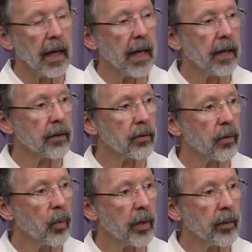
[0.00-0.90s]
And
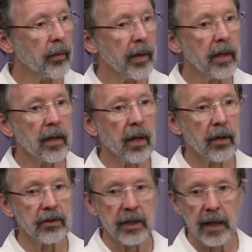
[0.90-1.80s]
when we
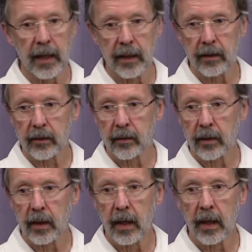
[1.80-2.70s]
renegotiate,
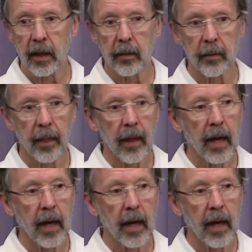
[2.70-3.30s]
um,